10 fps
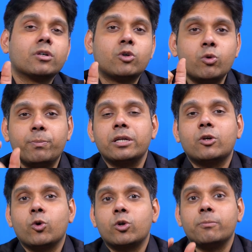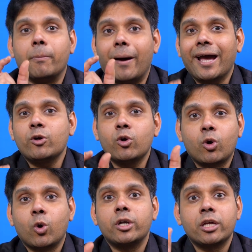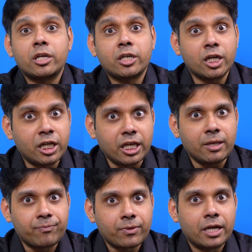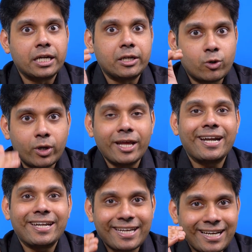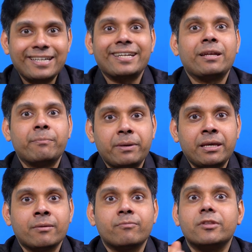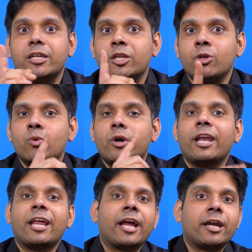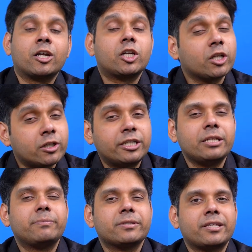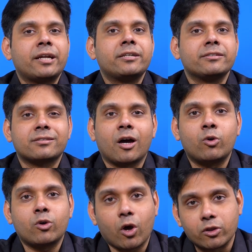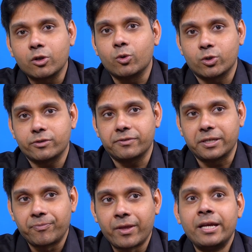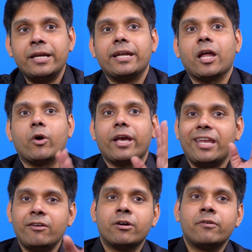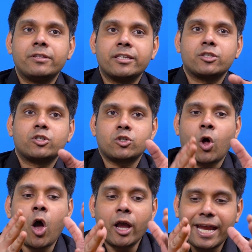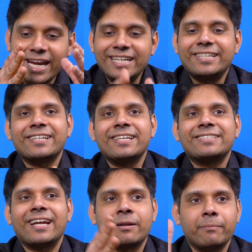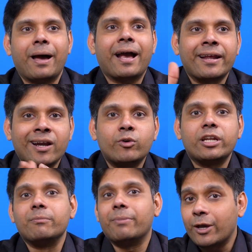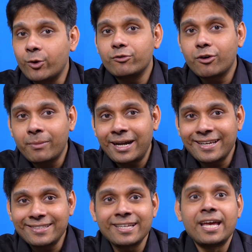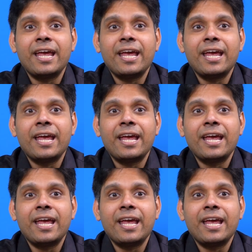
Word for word: the coupon code BIOCODER30 today till 10 p.m., then you can get a 30% discount on the course fee. Now, anyone with a strong interest and a background in bioinformatics